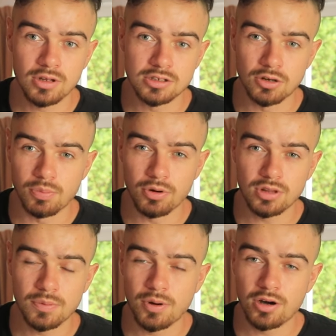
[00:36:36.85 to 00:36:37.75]
It's her
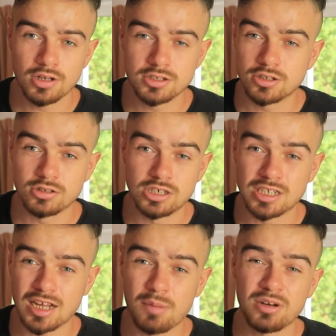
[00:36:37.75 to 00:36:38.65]
birthday party, so she's
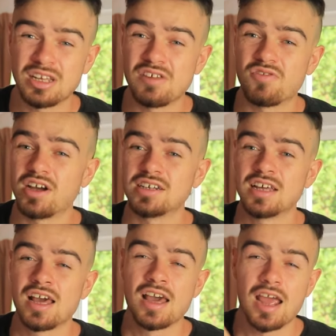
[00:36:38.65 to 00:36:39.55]
like, I'm gonna invite
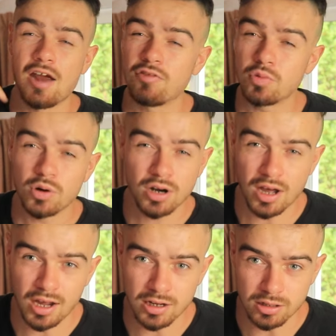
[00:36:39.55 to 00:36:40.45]
everyone
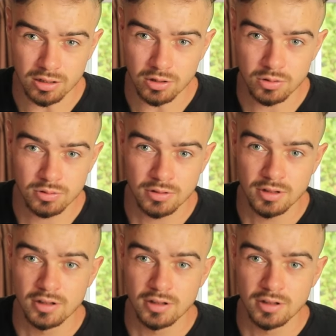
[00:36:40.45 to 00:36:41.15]
I knew,